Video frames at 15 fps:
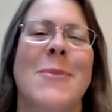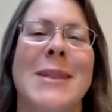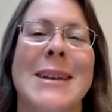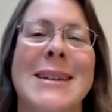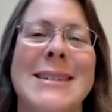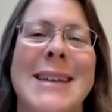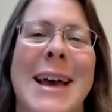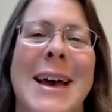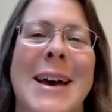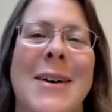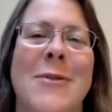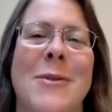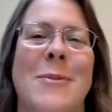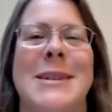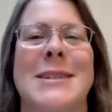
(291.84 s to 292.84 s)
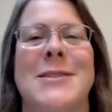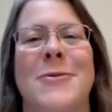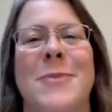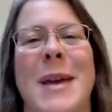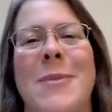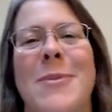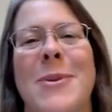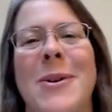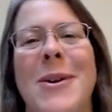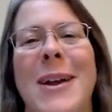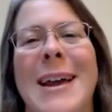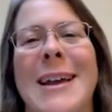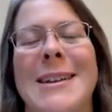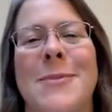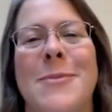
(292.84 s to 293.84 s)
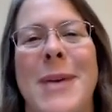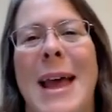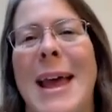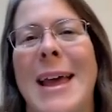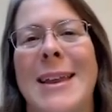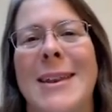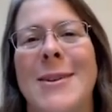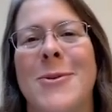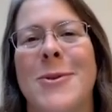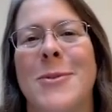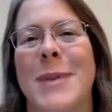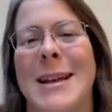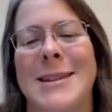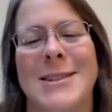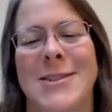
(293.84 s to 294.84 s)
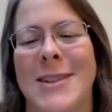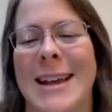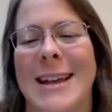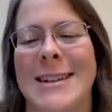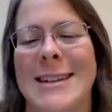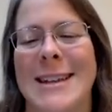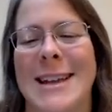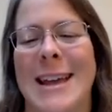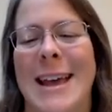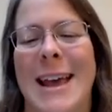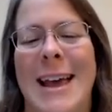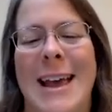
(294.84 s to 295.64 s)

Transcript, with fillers: Please have a piece of paper and a pen or pencil handy,